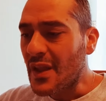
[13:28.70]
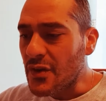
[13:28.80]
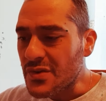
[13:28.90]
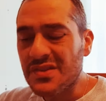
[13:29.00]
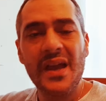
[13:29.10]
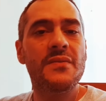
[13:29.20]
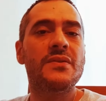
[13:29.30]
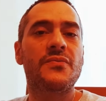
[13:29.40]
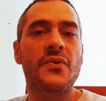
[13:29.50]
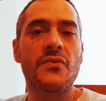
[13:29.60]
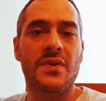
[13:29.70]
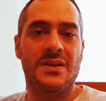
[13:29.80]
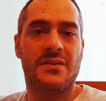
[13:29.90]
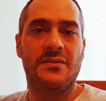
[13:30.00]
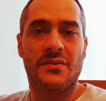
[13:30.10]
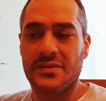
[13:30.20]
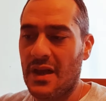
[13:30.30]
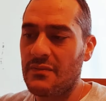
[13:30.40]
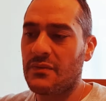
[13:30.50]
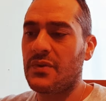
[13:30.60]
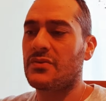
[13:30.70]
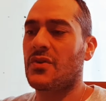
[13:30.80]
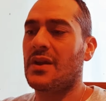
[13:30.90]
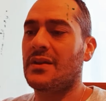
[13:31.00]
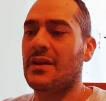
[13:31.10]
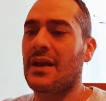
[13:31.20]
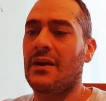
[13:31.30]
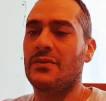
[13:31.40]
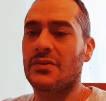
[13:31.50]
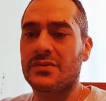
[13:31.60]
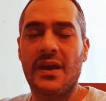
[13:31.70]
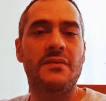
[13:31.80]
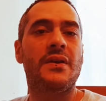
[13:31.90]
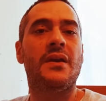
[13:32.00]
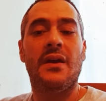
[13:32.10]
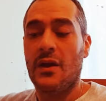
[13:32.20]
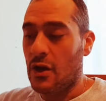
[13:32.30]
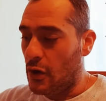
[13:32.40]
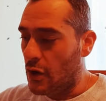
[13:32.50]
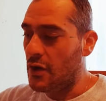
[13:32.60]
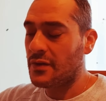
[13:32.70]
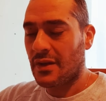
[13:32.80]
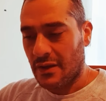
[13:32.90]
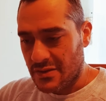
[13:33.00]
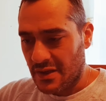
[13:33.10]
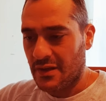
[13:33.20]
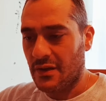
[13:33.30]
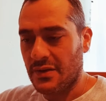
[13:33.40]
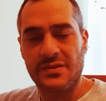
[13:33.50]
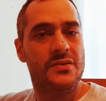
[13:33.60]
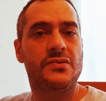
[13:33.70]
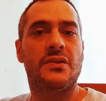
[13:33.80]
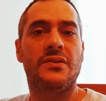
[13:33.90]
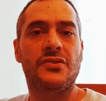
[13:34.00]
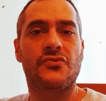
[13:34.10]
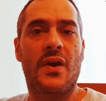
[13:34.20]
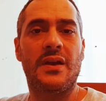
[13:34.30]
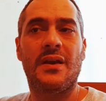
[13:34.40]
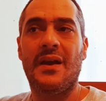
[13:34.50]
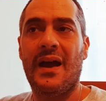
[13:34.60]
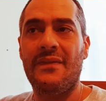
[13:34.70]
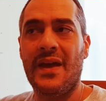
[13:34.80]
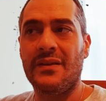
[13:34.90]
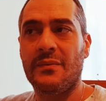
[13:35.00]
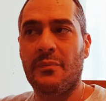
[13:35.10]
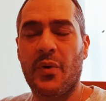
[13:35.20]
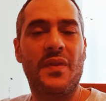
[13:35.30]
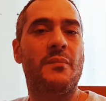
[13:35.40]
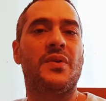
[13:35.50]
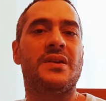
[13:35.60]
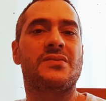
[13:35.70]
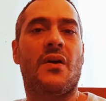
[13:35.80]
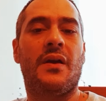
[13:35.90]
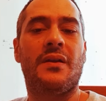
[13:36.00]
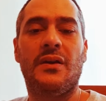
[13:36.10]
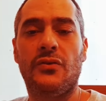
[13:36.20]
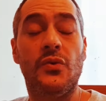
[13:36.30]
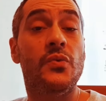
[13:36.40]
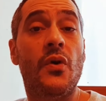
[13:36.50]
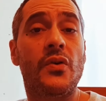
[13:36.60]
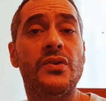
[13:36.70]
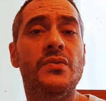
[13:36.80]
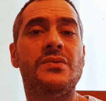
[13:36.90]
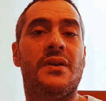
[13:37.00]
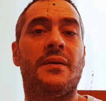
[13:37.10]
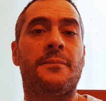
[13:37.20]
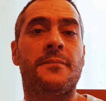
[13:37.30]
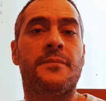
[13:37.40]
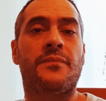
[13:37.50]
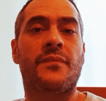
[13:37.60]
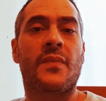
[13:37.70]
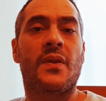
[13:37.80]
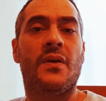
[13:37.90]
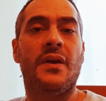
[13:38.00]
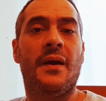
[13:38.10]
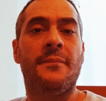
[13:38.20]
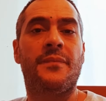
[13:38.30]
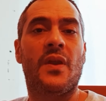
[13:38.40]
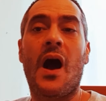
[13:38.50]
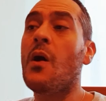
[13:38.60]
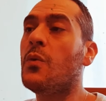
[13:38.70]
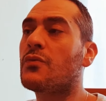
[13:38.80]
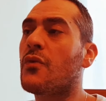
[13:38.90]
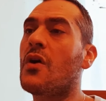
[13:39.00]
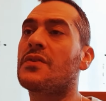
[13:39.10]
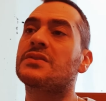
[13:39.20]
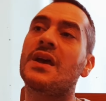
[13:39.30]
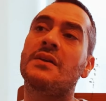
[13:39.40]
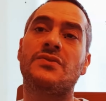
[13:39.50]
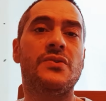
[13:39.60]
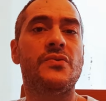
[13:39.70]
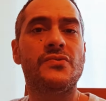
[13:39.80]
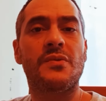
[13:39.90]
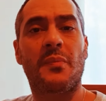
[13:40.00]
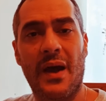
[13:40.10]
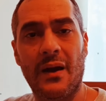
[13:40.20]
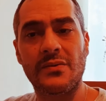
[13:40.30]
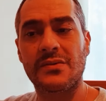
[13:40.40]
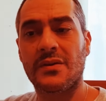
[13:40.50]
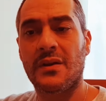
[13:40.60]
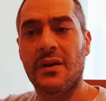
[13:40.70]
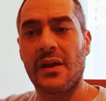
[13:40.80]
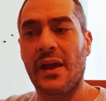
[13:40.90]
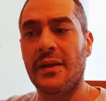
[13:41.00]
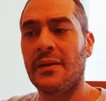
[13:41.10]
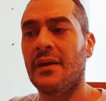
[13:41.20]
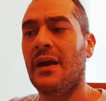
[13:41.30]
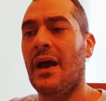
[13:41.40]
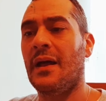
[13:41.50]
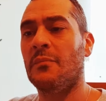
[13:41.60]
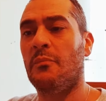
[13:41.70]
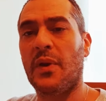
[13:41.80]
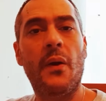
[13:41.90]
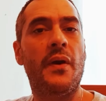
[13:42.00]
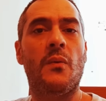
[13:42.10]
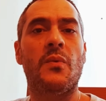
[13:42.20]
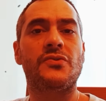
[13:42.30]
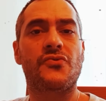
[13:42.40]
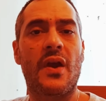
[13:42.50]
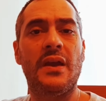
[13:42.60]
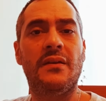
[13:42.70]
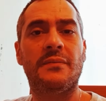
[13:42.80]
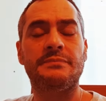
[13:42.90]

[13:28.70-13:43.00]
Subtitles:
you're saving for a reason, you're saving for your trading account, you're saving, learn, you know, continue to learn to trade, and then put that money aside. Do not use it. Yeah, I would rather save £200, okay, and blow it on one trade.